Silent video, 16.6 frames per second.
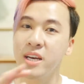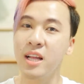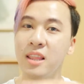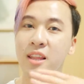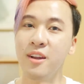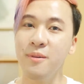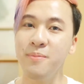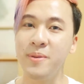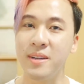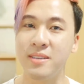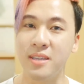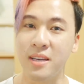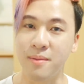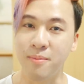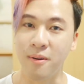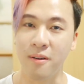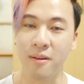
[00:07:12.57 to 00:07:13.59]
dig a little bit
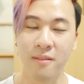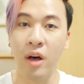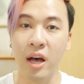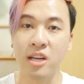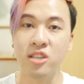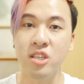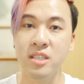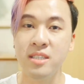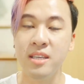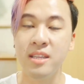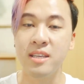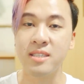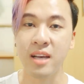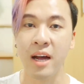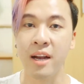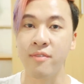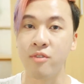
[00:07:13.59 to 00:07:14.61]
deeper, you'll actually see this
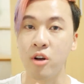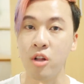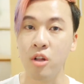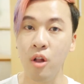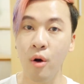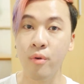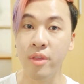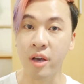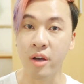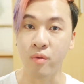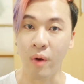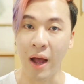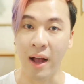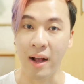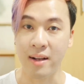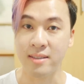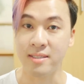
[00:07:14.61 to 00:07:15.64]
kind of clothing
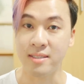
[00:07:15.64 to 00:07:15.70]
rack